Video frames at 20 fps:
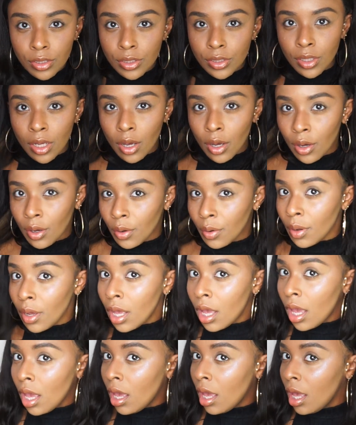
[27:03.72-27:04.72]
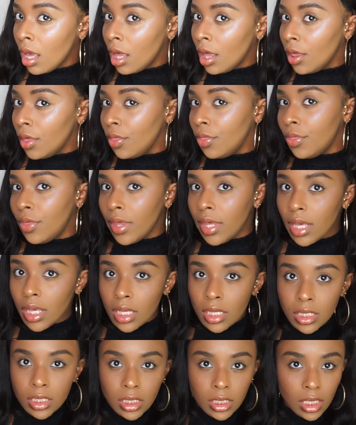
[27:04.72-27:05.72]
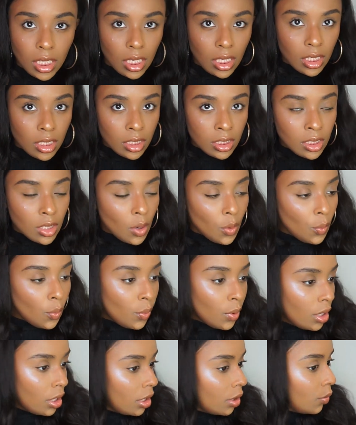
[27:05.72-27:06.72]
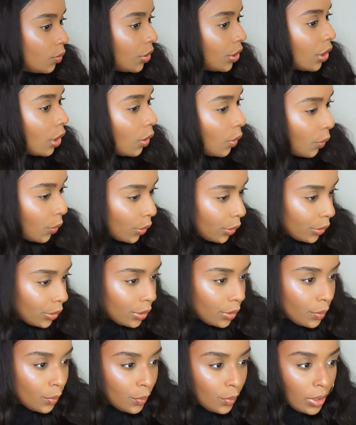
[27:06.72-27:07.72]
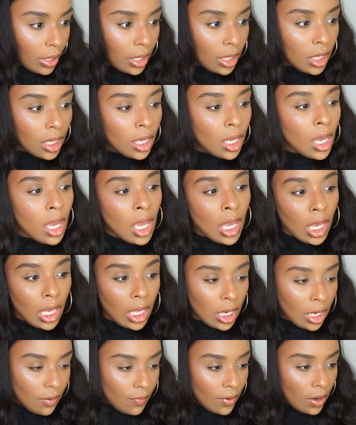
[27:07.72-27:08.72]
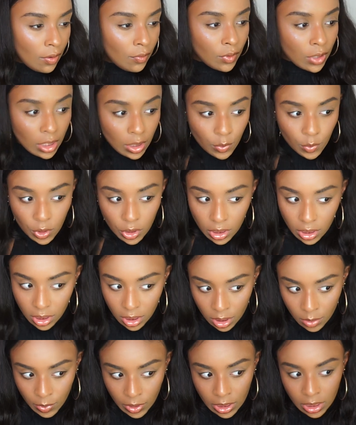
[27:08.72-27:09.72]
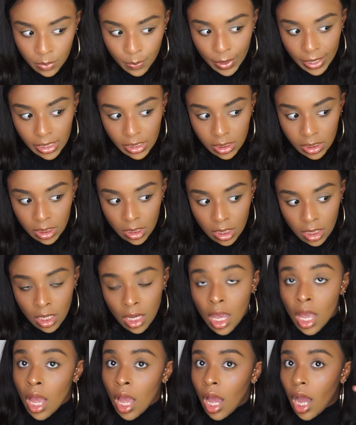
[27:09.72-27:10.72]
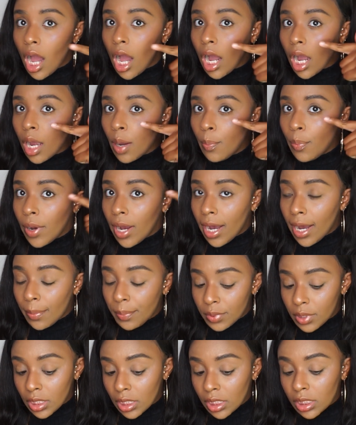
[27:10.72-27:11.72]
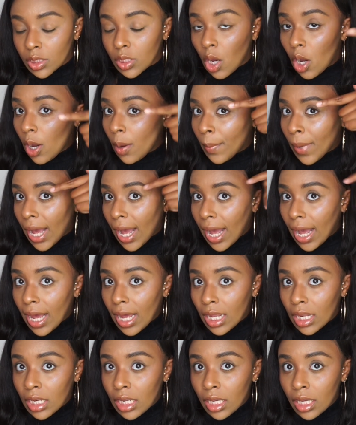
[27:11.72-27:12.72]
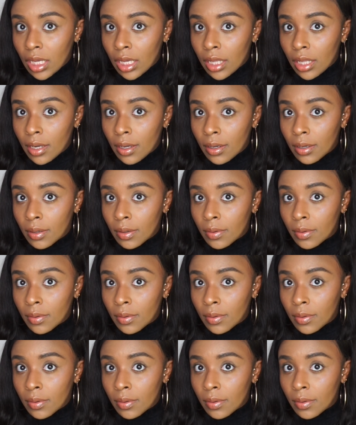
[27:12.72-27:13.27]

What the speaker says: So this is what we are working with. And if I really wanted to be spicy, I could pop this on my eyelid.